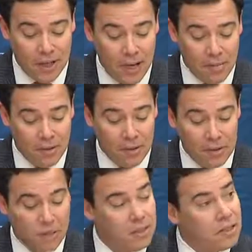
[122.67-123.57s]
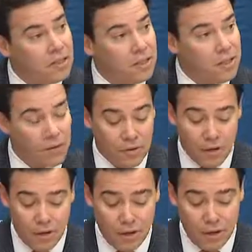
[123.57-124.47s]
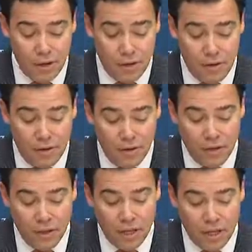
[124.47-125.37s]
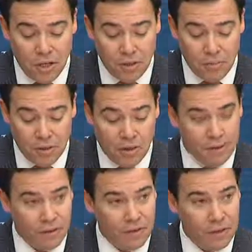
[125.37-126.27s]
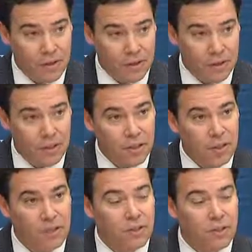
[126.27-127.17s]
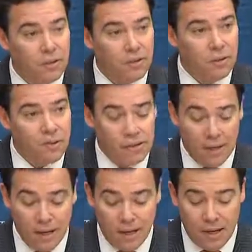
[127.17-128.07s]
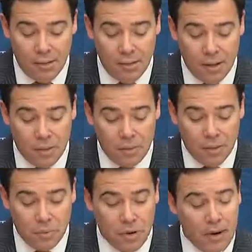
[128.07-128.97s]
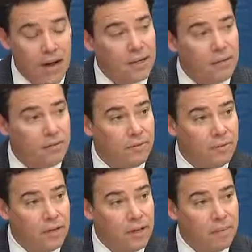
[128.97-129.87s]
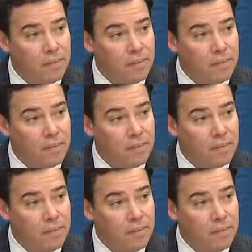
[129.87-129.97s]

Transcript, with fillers: Campbell. He's the Assistant Secretary for East Asian and Pacific Affairs, also uh, one of the most proactive, uh,